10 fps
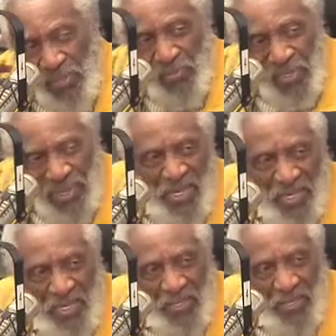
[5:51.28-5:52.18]
in your
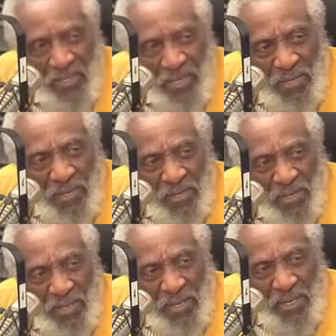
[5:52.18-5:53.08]
head.
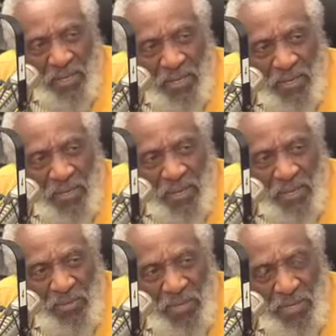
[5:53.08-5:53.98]
And
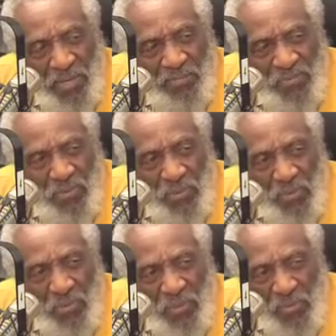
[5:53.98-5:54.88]
they give
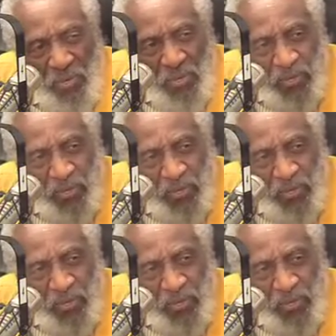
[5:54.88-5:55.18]
you